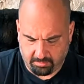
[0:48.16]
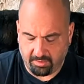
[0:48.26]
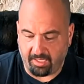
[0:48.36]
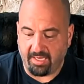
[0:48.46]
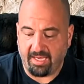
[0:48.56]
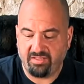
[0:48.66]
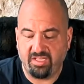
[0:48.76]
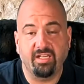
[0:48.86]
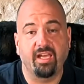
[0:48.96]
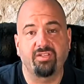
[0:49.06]
Yeah,
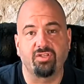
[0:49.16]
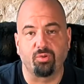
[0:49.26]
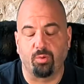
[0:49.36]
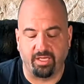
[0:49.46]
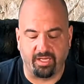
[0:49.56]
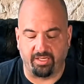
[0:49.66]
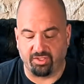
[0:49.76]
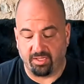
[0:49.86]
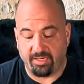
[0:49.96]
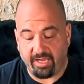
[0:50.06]
18 gauge and 20
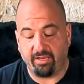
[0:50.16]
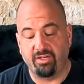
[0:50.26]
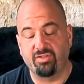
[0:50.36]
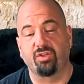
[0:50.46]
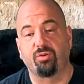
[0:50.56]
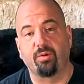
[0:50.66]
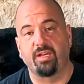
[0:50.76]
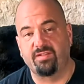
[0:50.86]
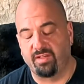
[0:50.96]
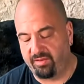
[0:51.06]
gauge. Now, here's the
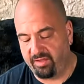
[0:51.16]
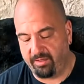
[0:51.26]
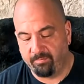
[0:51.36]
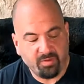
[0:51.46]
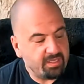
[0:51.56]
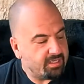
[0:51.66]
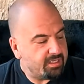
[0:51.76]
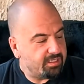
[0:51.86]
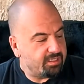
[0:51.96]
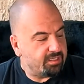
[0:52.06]
crazy thing.
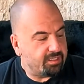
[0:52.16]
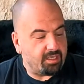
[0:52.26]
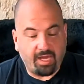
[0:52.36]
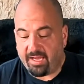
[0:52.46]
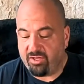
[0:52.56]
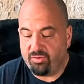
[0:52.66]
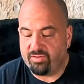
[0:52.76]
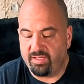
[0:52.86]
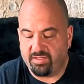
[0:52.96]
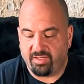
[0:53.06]
I
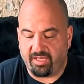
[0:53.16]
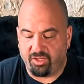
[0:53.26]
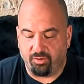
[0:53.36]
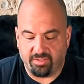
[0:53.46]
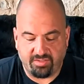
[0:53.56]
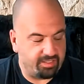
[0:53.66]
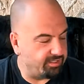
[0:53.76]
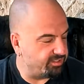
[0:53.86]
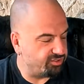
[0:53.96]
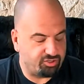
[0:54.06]
use this, like you could see,
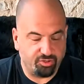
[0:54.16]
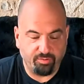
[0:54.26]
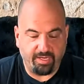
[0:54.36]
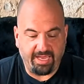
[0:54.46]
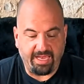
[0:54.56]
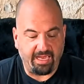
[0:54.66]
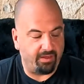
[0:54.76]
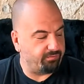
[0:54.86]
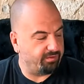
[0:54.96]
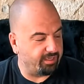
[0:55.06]
these two
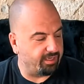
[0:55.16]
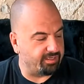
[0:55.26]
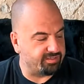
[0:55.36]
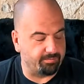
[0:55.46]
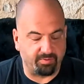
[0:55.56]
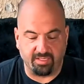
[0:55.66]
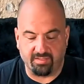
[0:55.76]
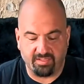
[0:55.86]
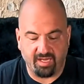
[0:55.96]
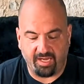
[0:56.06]
have something
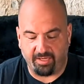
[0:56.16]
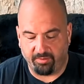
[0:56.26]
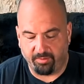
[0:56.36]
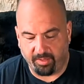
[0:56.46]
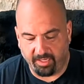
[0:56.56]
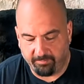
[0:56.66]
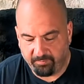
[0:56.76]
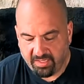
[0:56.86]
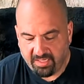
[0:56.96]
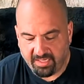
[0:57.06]
inside, right?
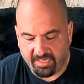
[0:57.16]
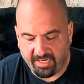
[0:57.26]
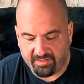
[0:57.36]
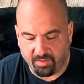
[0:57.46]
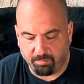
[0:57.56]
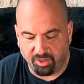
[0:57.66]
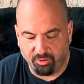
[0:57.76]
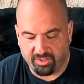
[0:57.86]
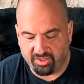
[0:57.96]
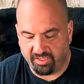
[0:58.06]
It has a
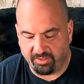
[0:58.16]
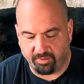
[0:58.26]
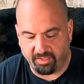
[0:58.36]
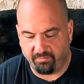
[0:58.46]
bluish liquid.